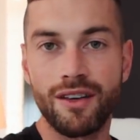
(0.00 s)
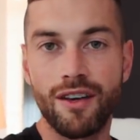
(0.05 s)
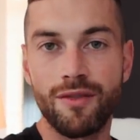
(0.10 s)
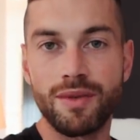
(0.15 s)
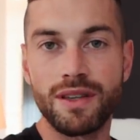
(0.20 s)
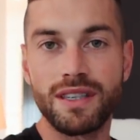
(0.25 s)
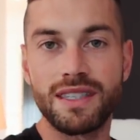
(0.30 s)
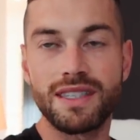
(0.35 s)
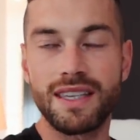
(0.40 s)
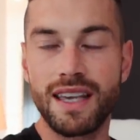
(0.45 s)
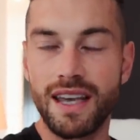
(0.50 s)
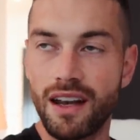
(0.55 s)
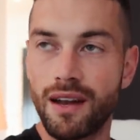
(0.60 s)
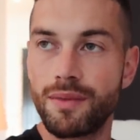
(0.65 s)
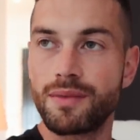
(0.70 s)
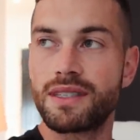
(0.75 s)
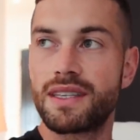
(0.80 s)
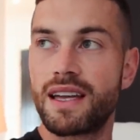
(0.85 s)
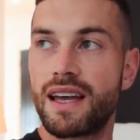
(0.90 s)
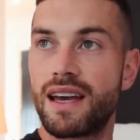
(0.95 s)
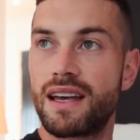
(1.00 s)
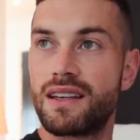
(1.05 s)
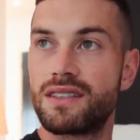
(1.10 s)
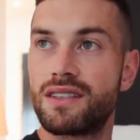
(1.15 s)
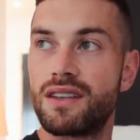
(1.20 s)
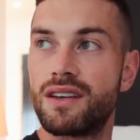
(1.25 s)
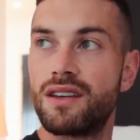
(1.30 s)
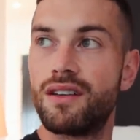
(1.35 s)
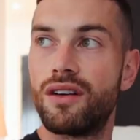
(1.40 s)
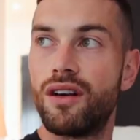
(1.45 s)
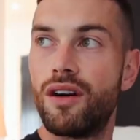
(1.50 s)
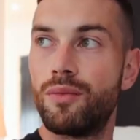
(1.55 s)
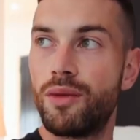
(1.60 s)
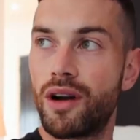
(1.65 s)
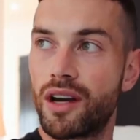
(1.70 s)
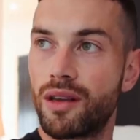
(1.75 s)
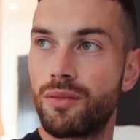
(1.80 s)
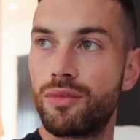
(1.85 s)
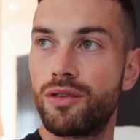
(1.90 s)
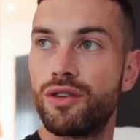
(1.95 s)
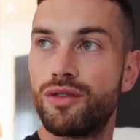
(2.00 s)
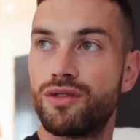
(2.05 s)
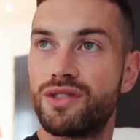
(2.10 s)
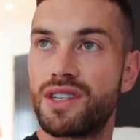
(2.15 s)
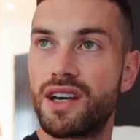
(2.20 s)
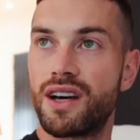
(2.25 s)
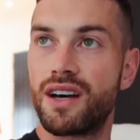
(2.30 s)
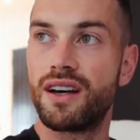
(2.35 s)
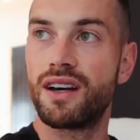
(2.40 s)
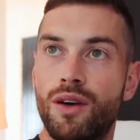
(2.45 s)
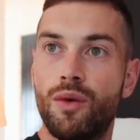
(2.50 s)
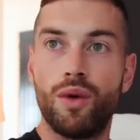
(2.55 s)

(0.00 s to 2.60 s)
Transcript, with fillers: I've been sitting upstairs on my computer,